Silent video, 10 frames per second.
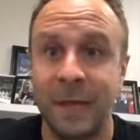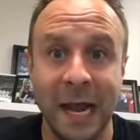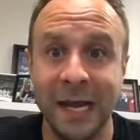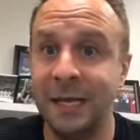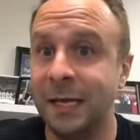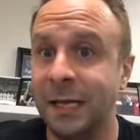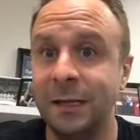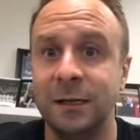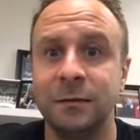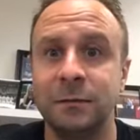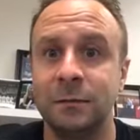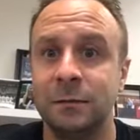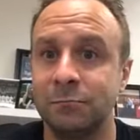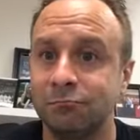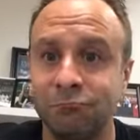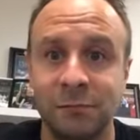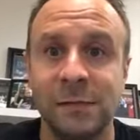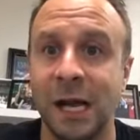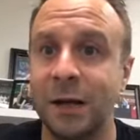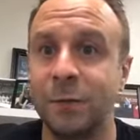AD,
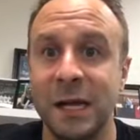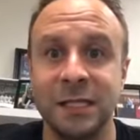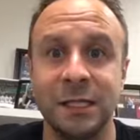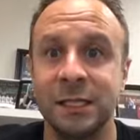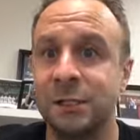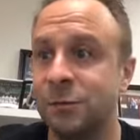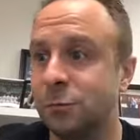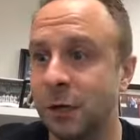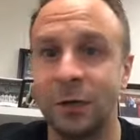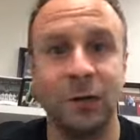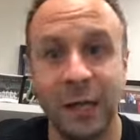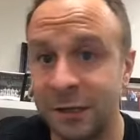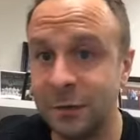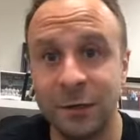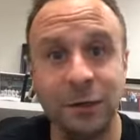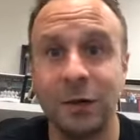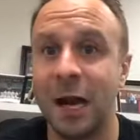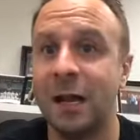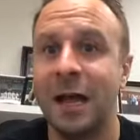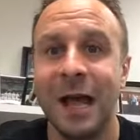got your message, we're going to look at doing
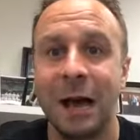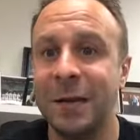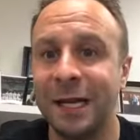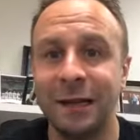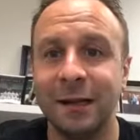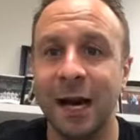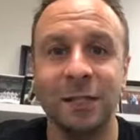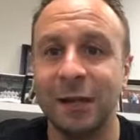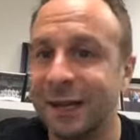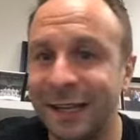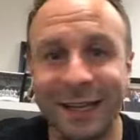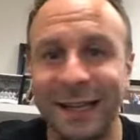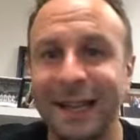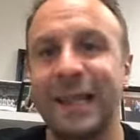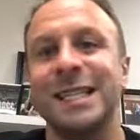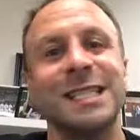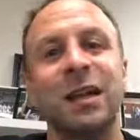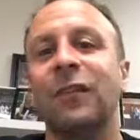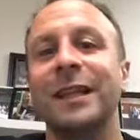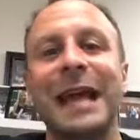a new contract, like
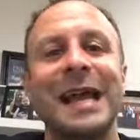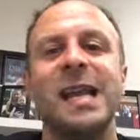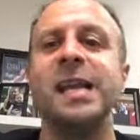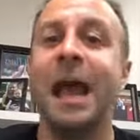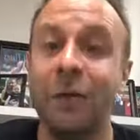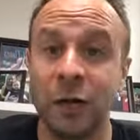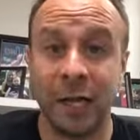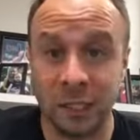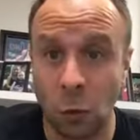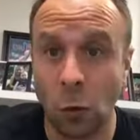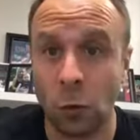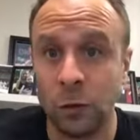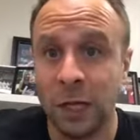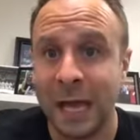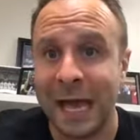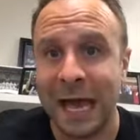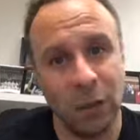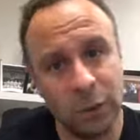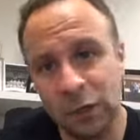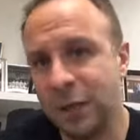stuff like that never gets old.
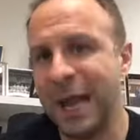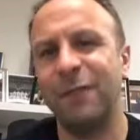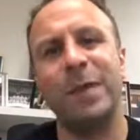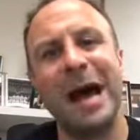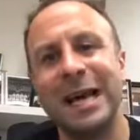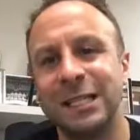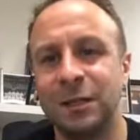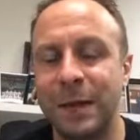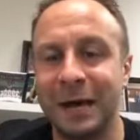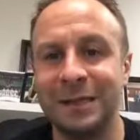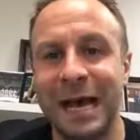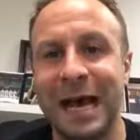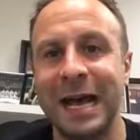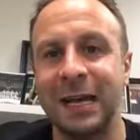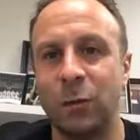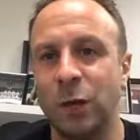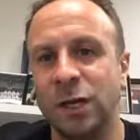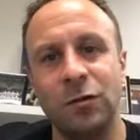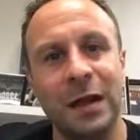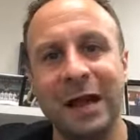And when you can have passion about that, and when
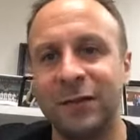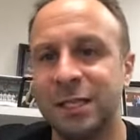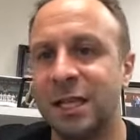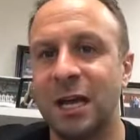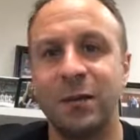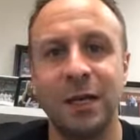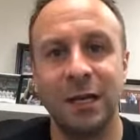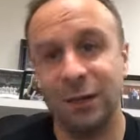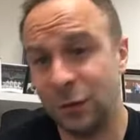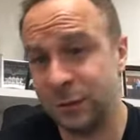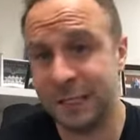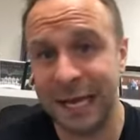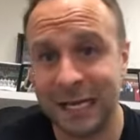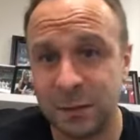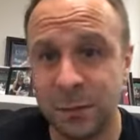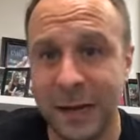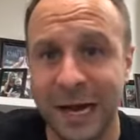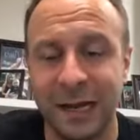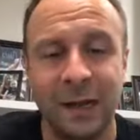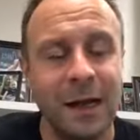you can have excitement and enthusiasm
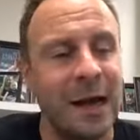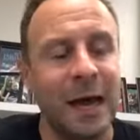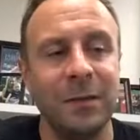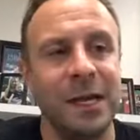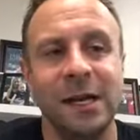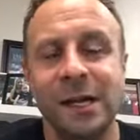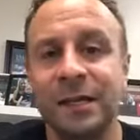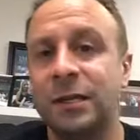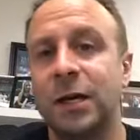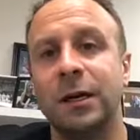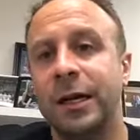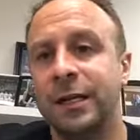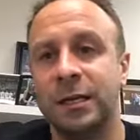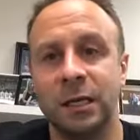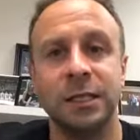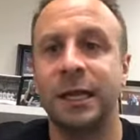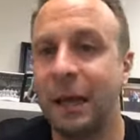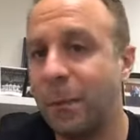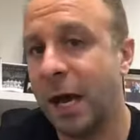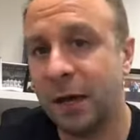about it, it doesn't
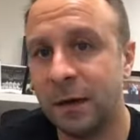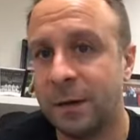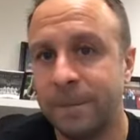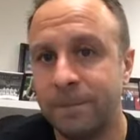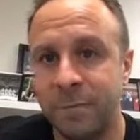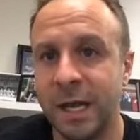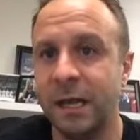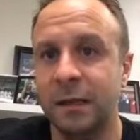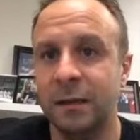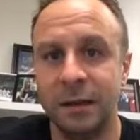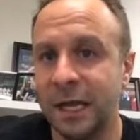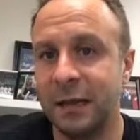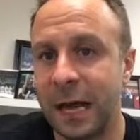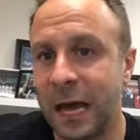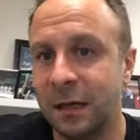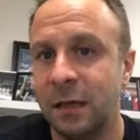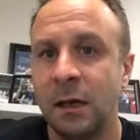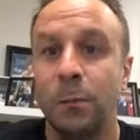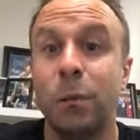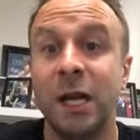get better than that.
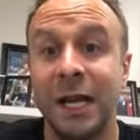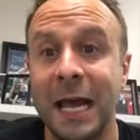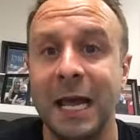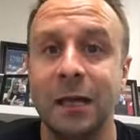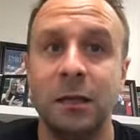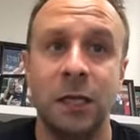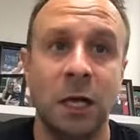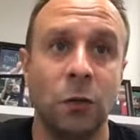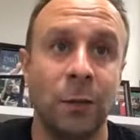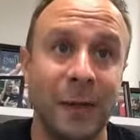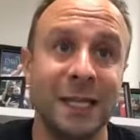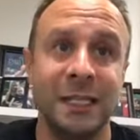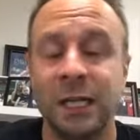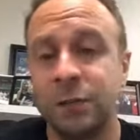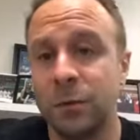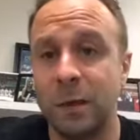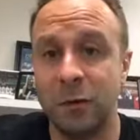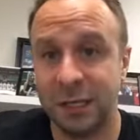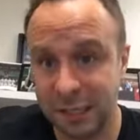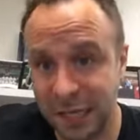But again, the biggest thing to
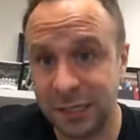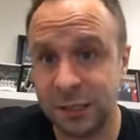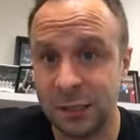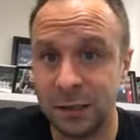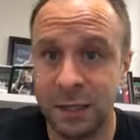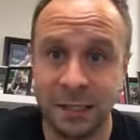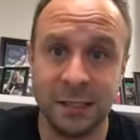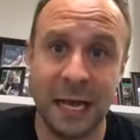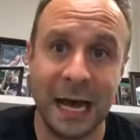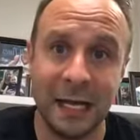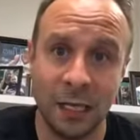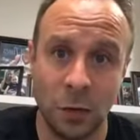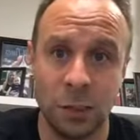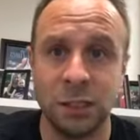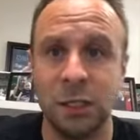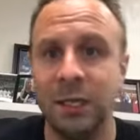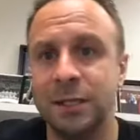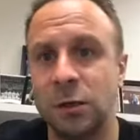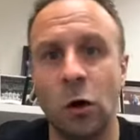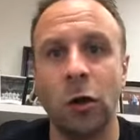remember as an agent is that,
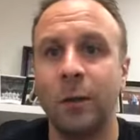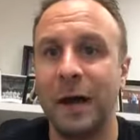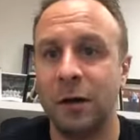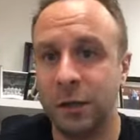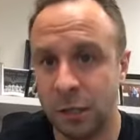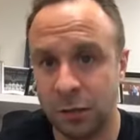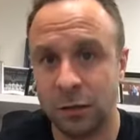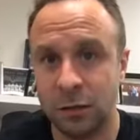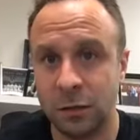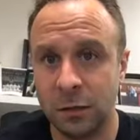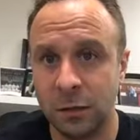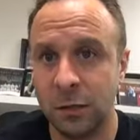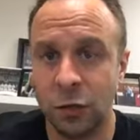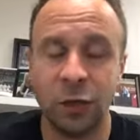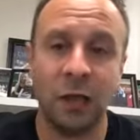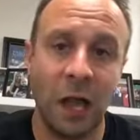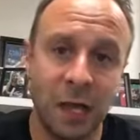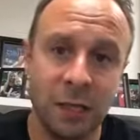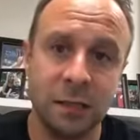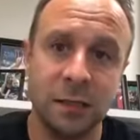it's all about your
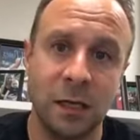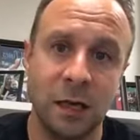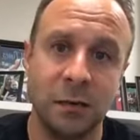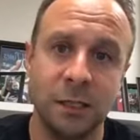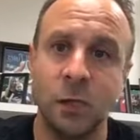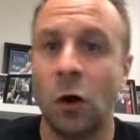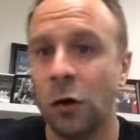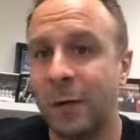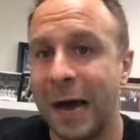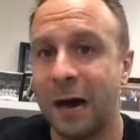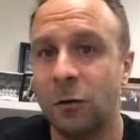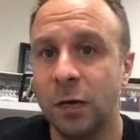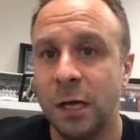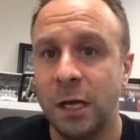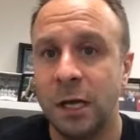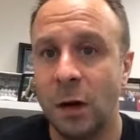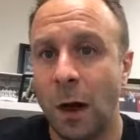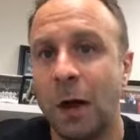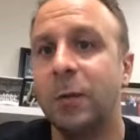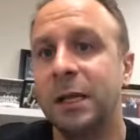clients. It's all about,
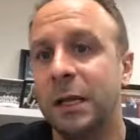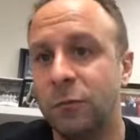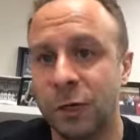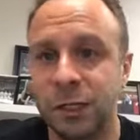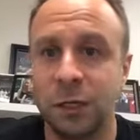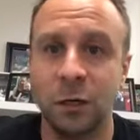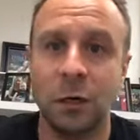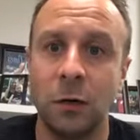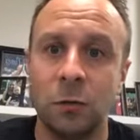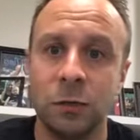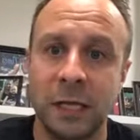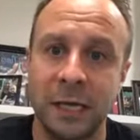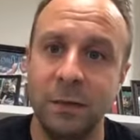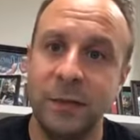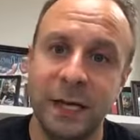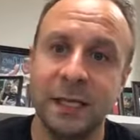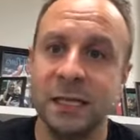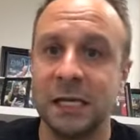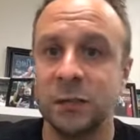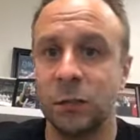helping them reach their goals and being
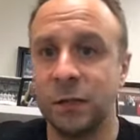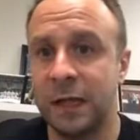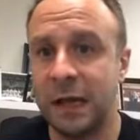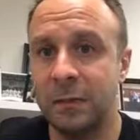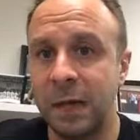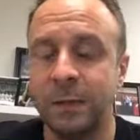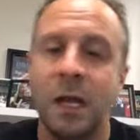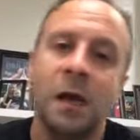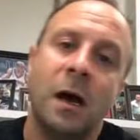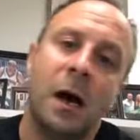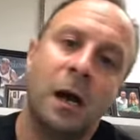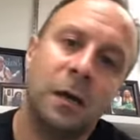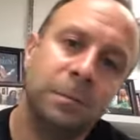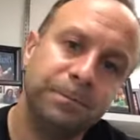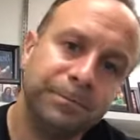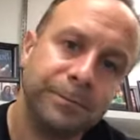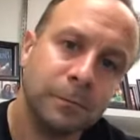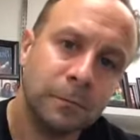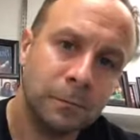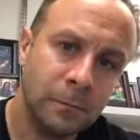accessible to them,
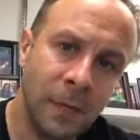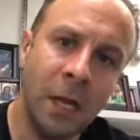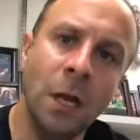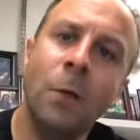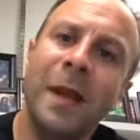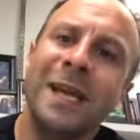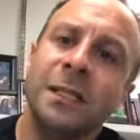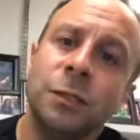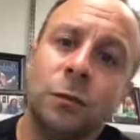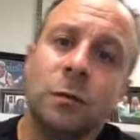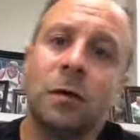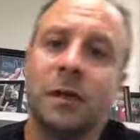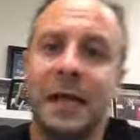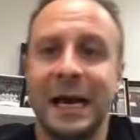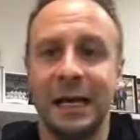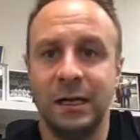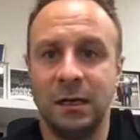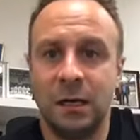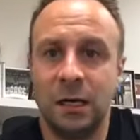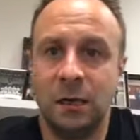and, making sure that,
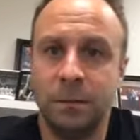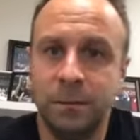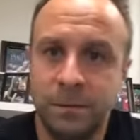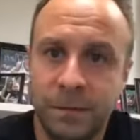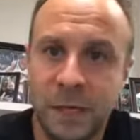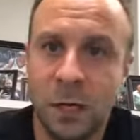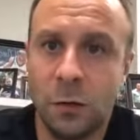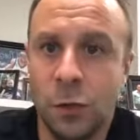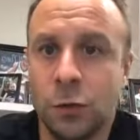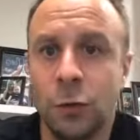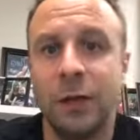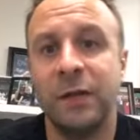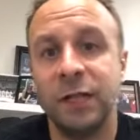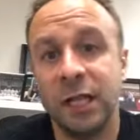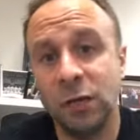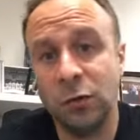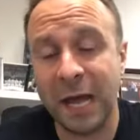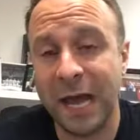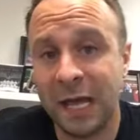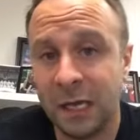you're doing everything you
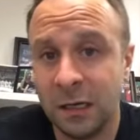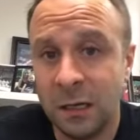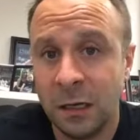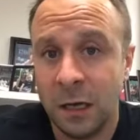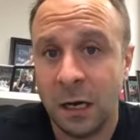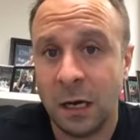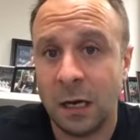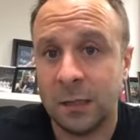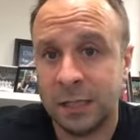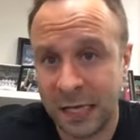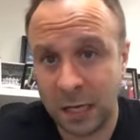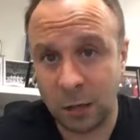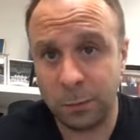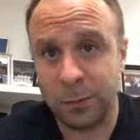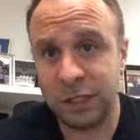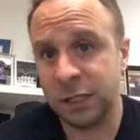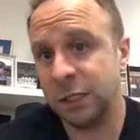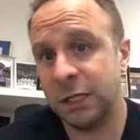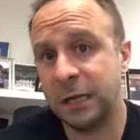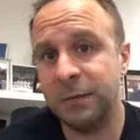can to help
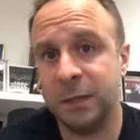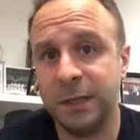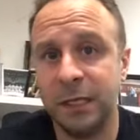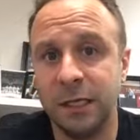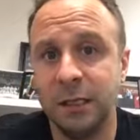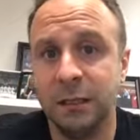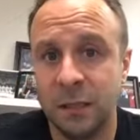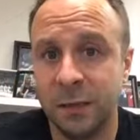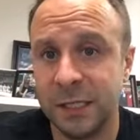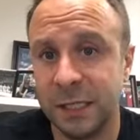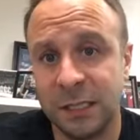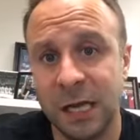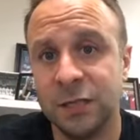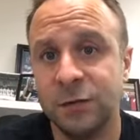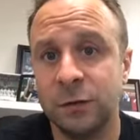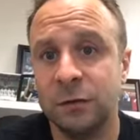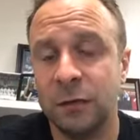position them to be successful.